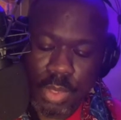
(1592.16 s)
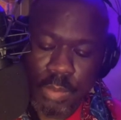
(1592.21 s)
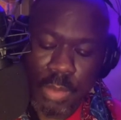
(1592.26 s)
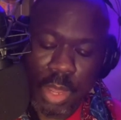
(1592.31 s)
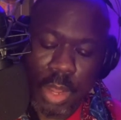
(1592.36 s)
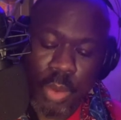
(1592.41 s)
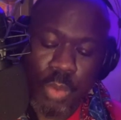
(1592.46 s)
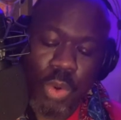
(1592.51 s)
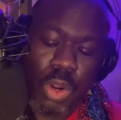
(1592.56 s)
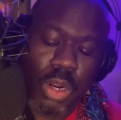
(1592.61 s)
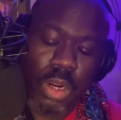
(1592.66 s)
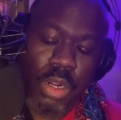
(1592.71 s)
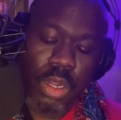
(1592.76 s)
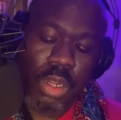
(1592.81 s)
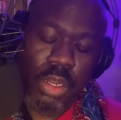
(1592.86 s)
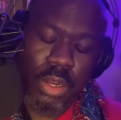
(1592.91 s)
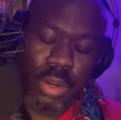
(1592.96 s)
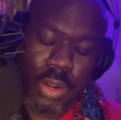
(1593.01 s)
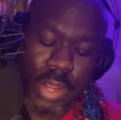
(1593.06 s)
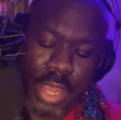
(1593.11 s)
My work
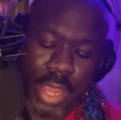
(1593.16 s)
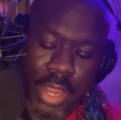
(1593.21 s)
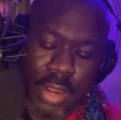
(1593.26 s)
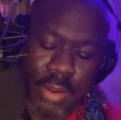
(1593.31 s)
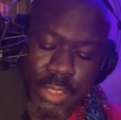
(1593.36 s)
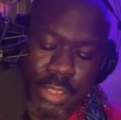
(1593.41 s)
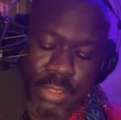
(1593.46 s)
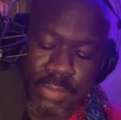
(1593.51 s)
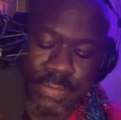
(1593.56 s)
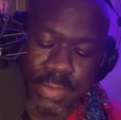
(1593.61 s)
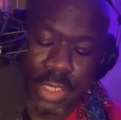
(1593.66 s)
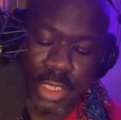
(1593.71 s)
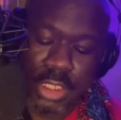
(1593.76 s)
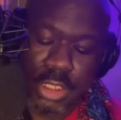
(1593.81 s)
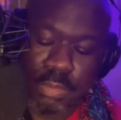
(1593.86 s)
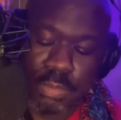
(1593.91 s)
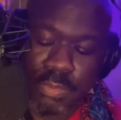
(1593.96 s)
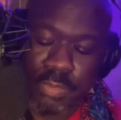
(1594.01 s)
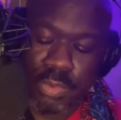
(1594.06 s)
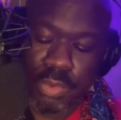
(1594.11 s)
on her hair is
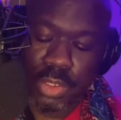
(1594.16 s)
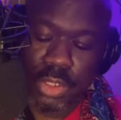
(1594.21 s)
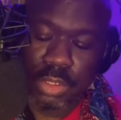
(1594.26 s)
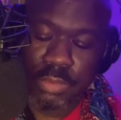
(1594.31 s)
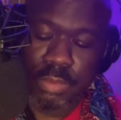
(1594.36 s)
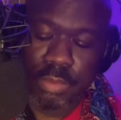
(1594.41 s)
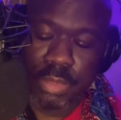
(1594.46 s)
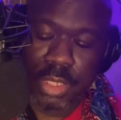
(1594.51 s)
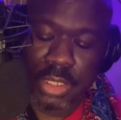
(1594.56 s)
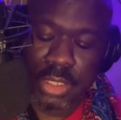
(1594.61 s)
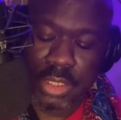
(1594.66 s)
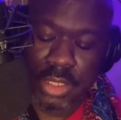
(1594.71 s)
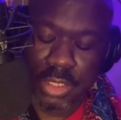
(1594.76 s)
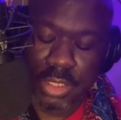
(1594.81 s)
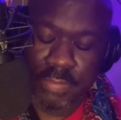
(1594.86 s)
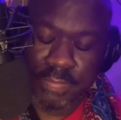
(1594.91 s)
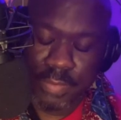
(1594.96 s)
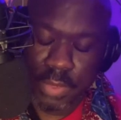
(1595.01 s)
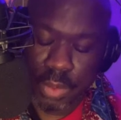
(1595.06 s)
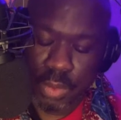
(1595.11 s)
finished before she replaces
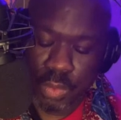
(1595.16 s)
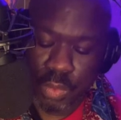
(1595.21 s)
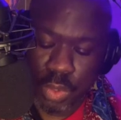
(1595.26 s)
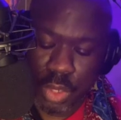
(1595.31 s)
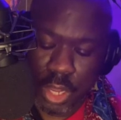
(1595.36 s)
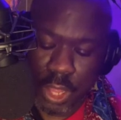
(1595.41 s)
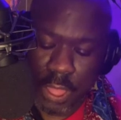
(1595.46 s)
the phone.